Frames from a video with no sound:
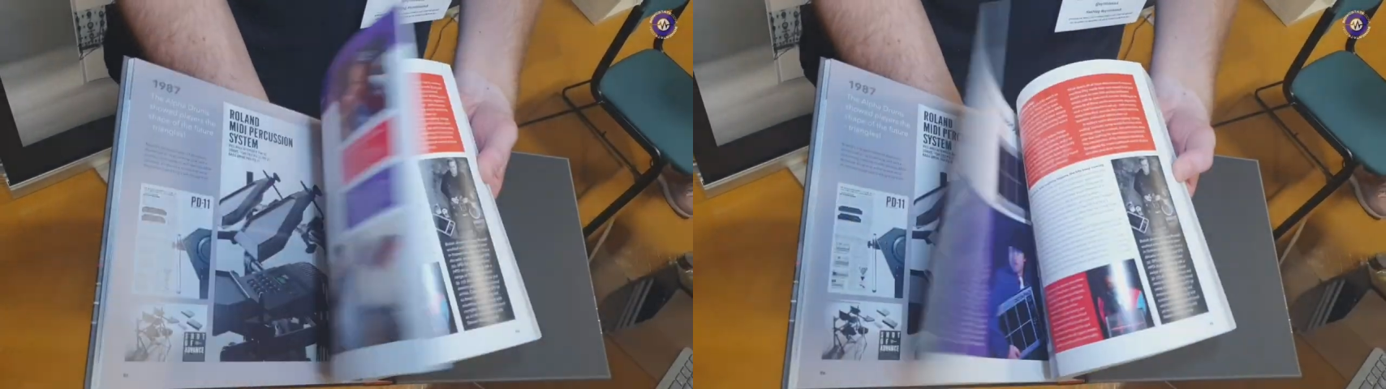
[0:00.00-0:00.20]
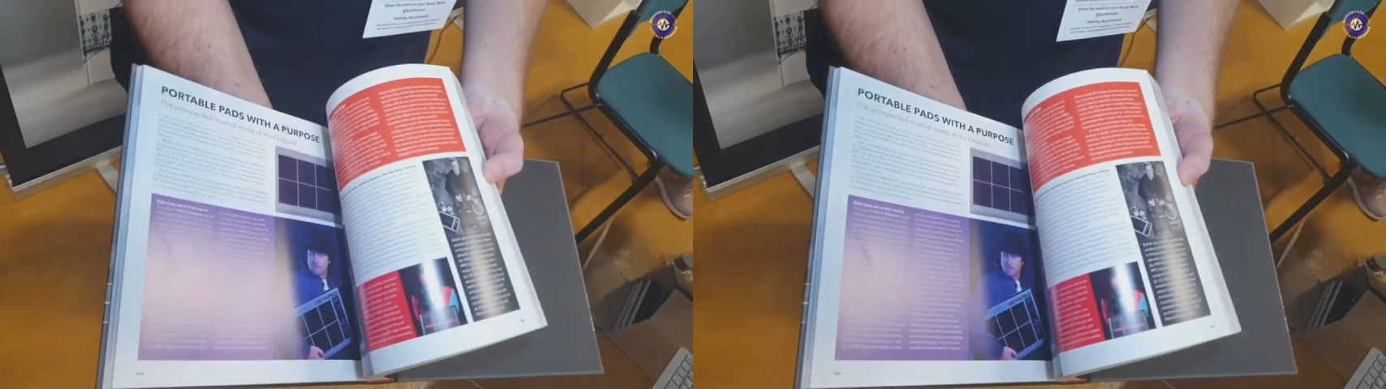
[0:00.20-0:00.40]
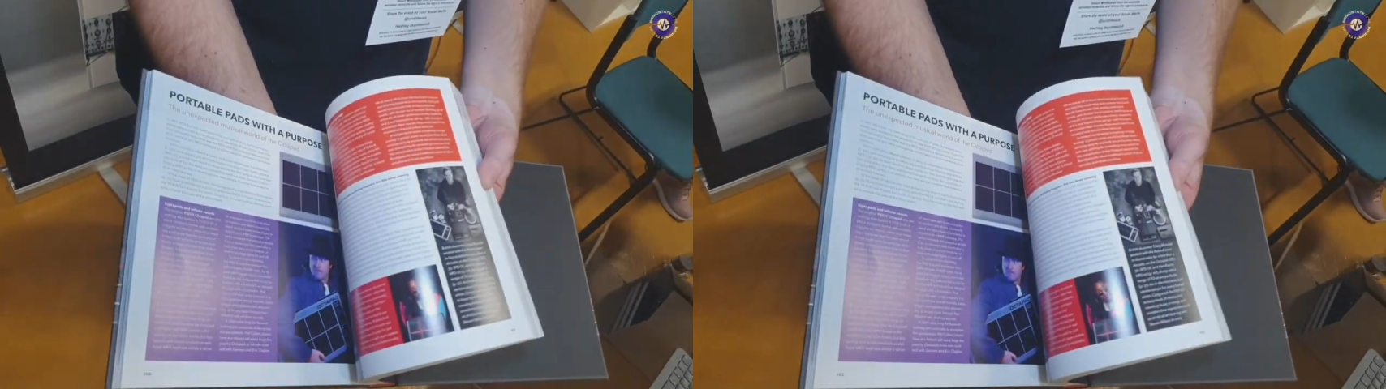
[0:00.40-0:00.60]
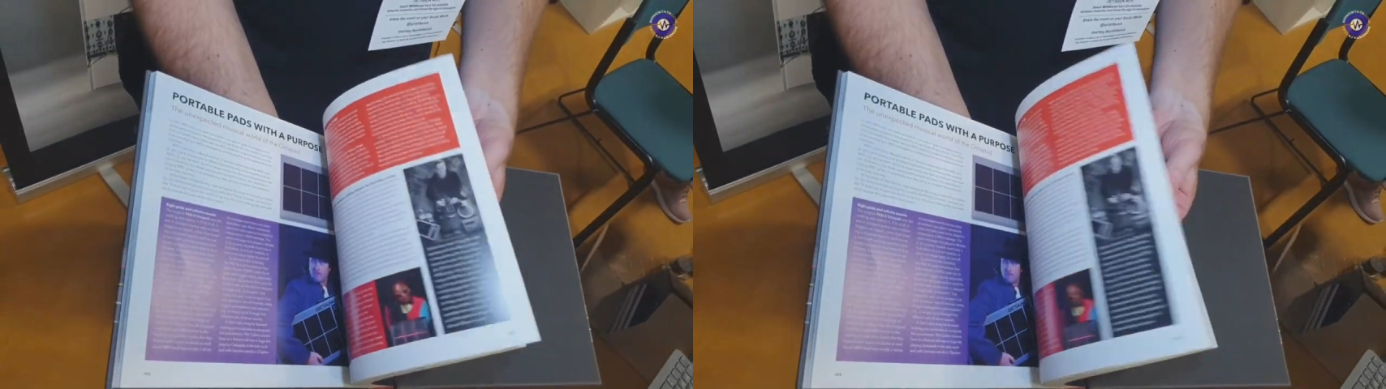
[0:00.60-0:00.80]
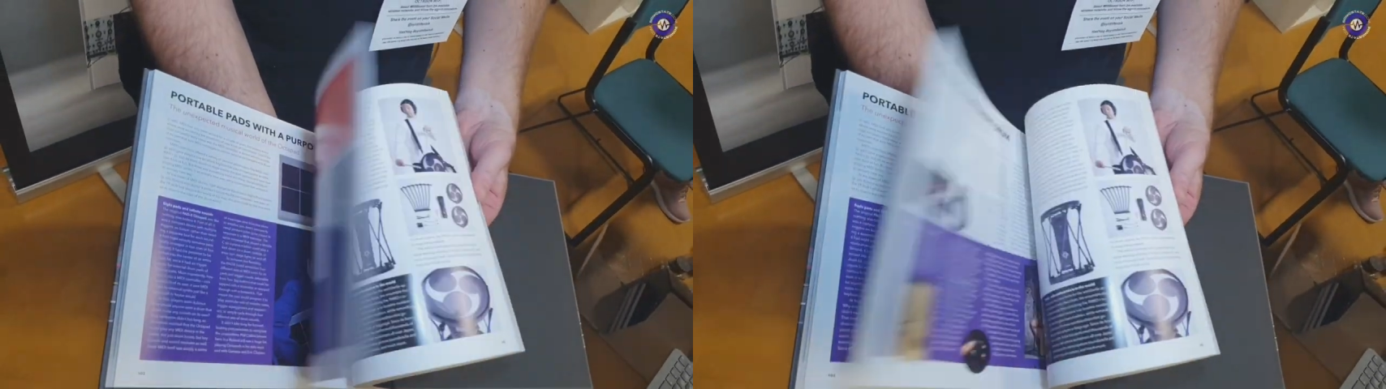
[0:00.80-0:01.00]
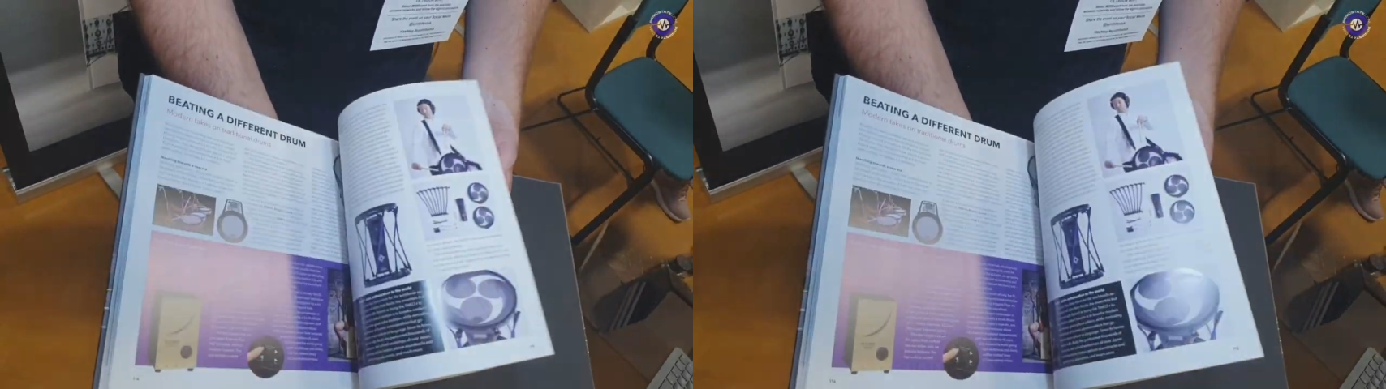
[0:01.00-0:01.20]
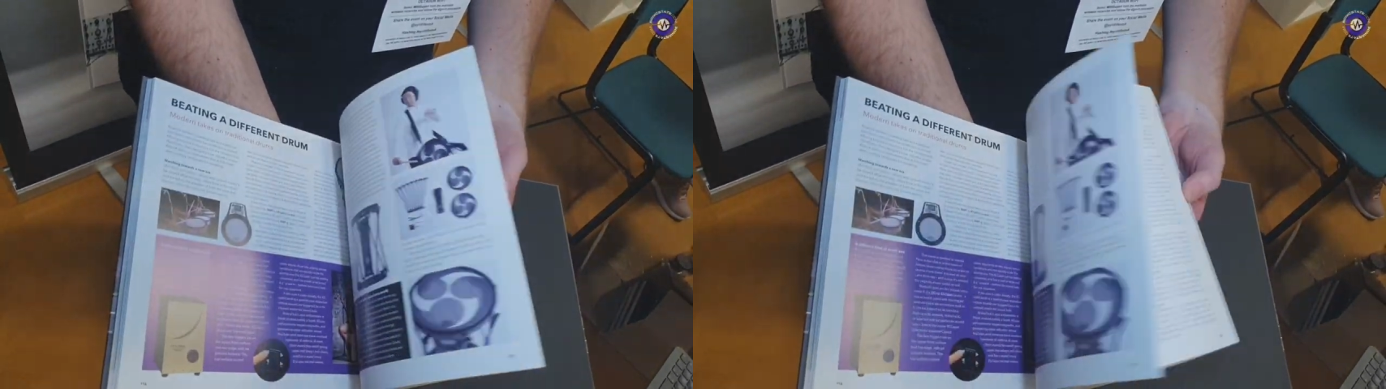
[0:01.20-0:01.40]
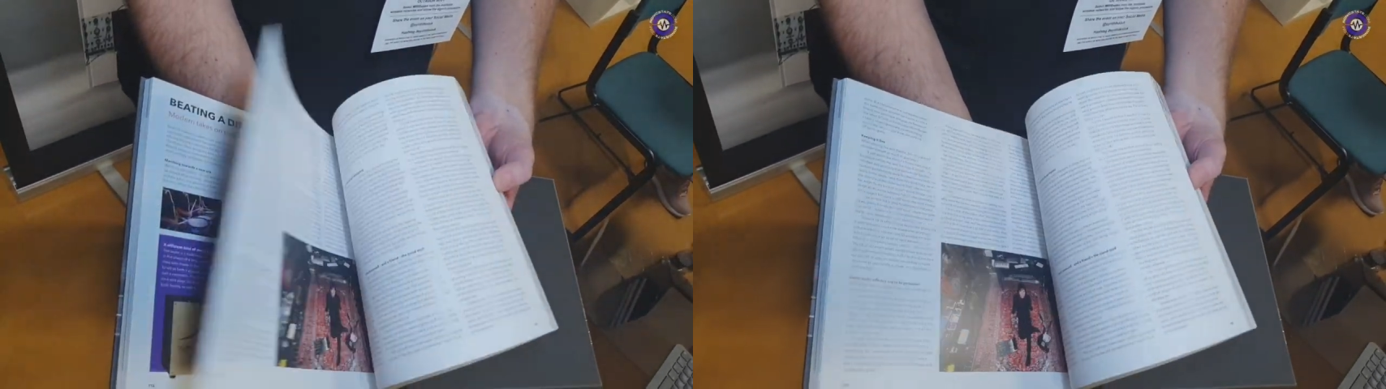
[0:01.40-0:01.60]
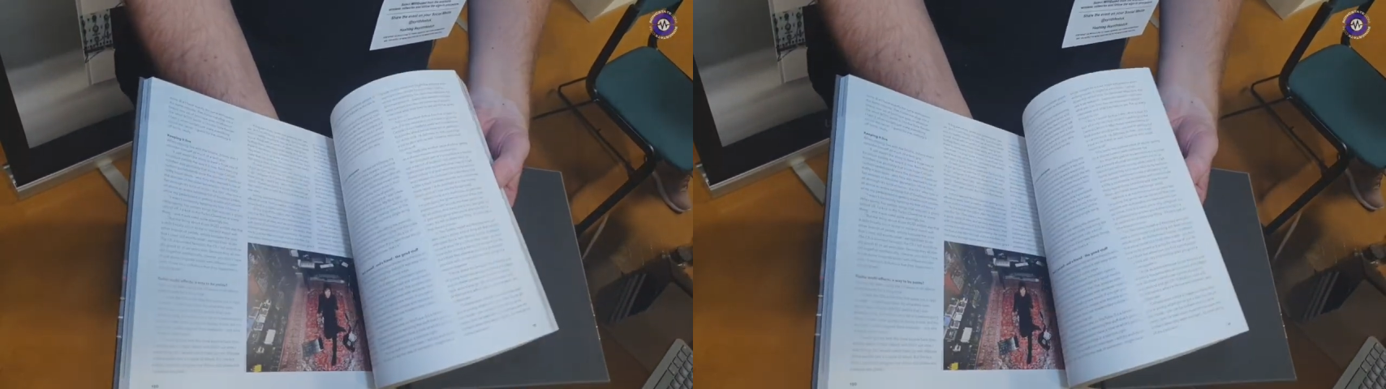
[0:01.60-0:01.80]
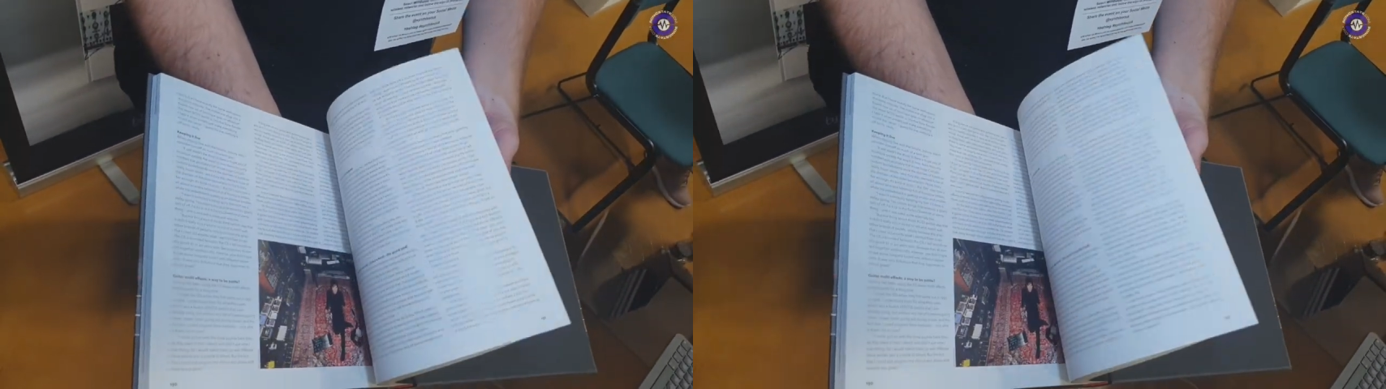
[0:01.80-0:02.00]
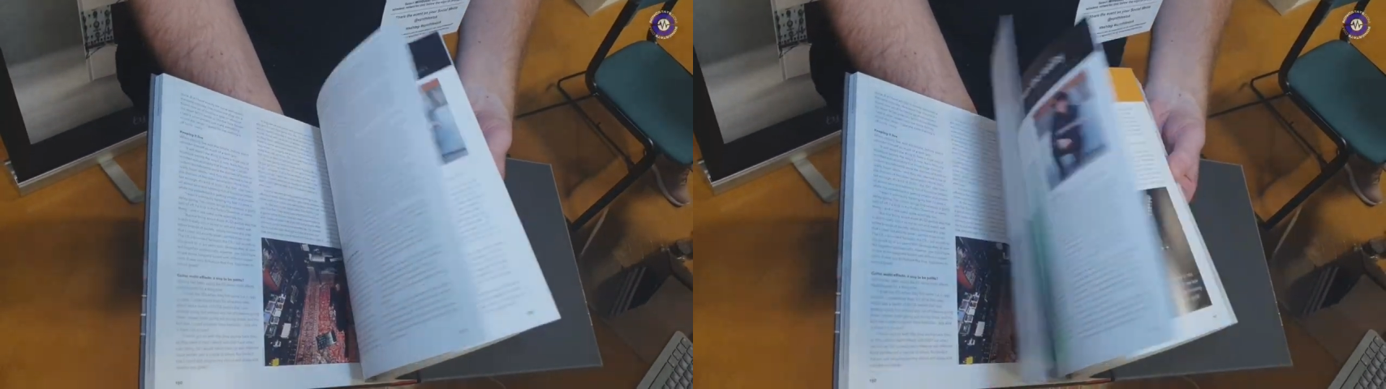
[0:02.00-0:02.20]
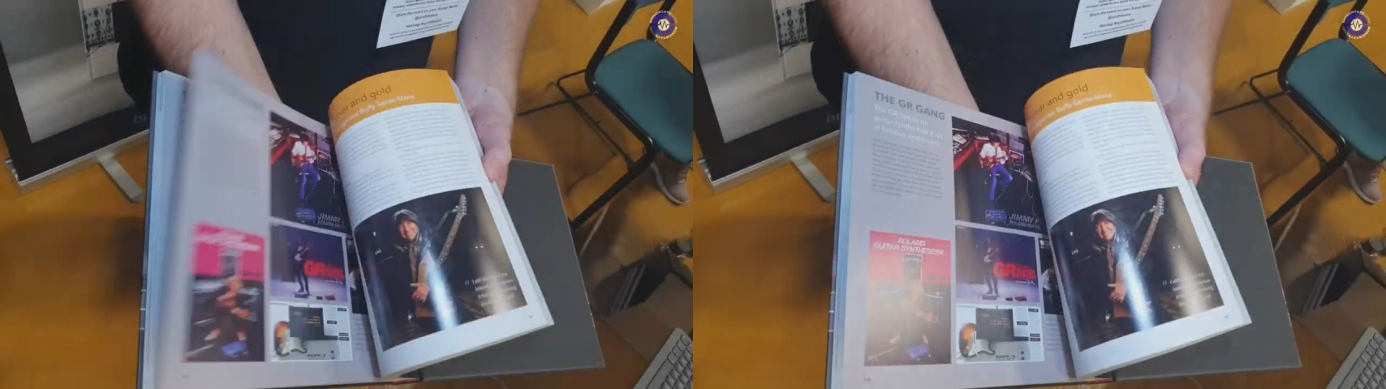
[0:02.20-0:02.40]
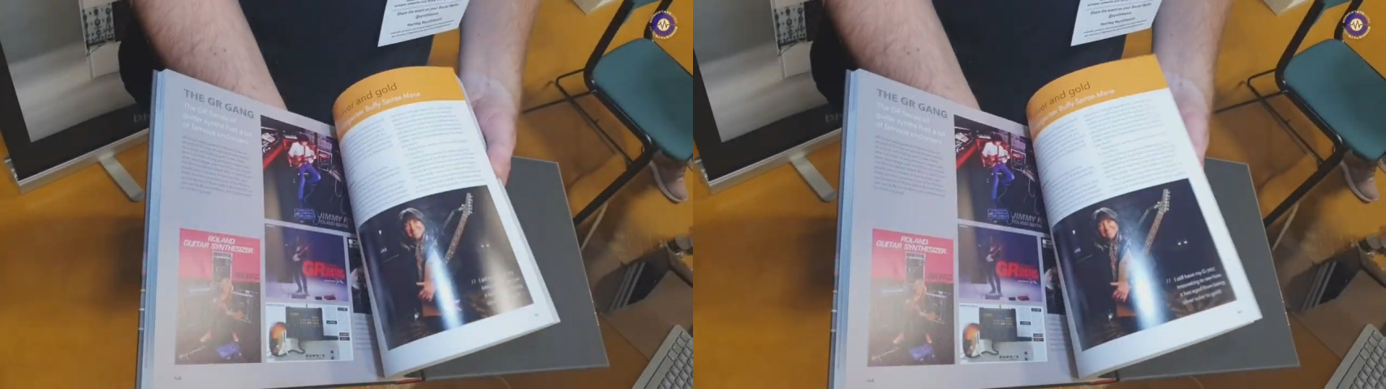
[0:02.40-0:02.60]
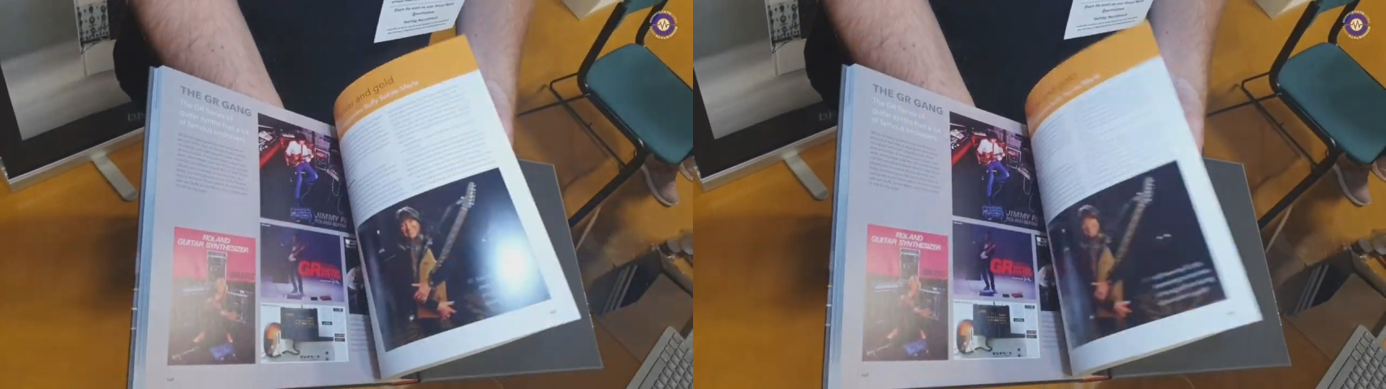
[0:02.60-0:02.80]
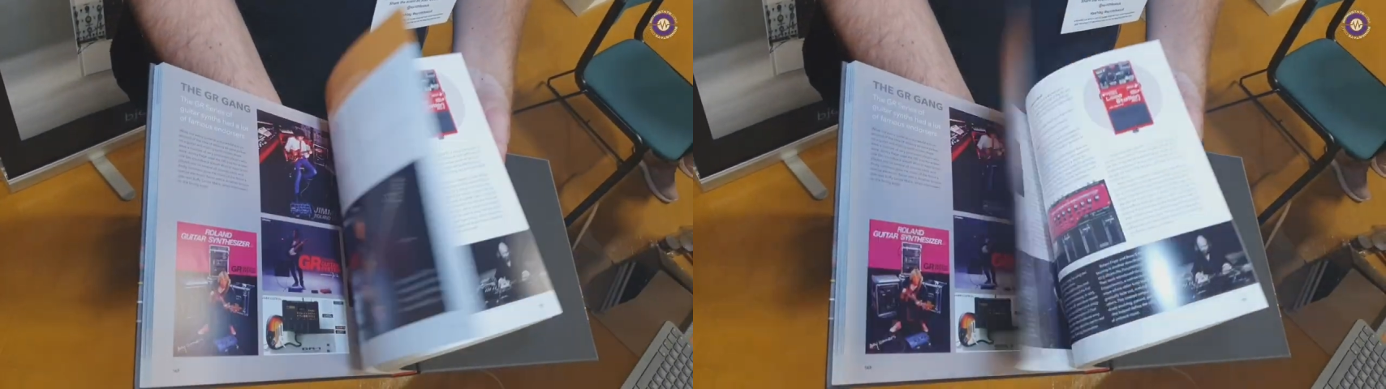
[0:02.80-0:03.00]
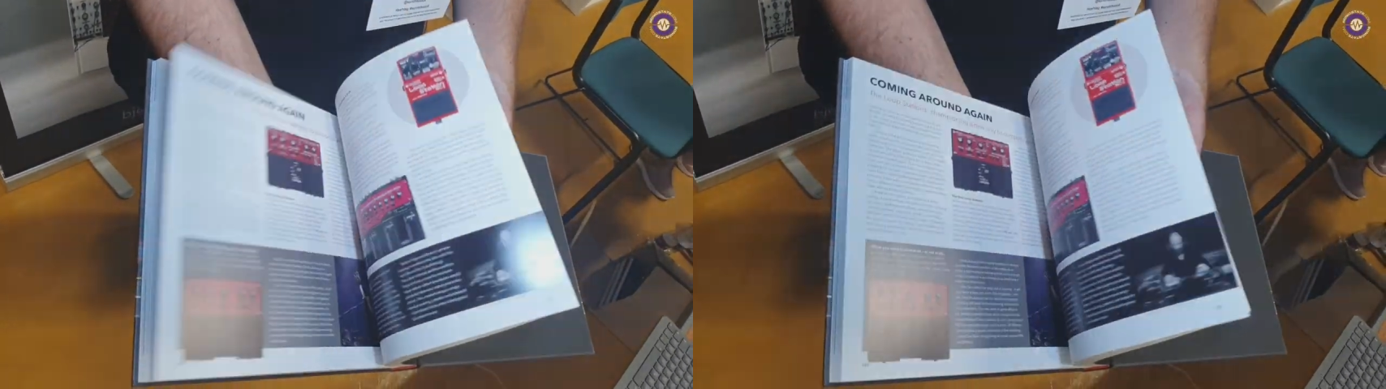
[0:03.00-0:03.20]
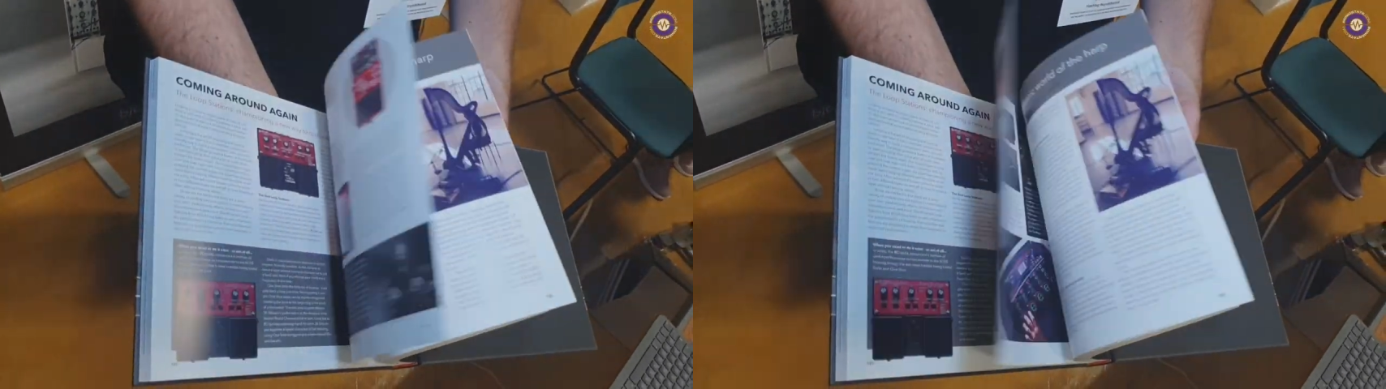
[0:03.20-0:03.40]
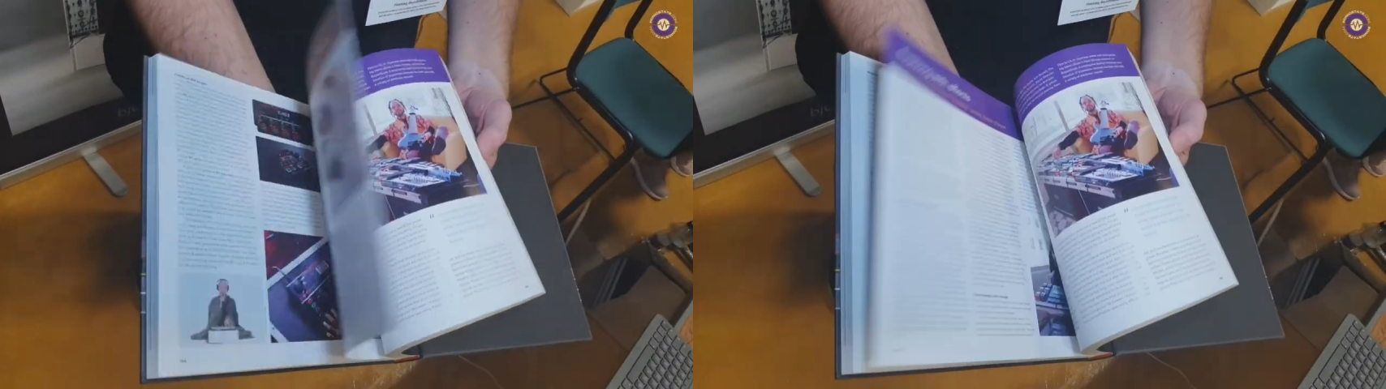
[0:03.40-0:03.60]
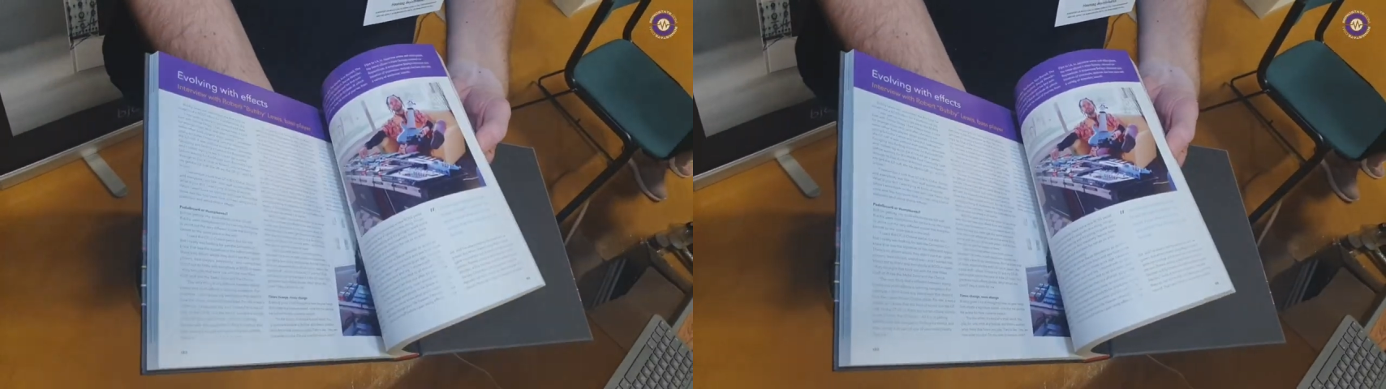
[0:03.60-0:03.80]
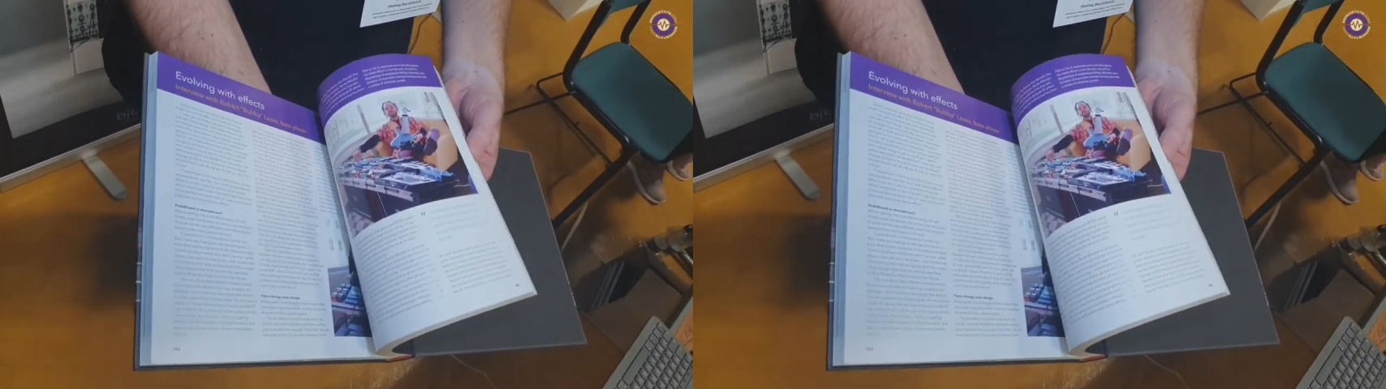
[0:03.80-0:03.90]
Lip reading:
No face is visible, so there are no lips to read.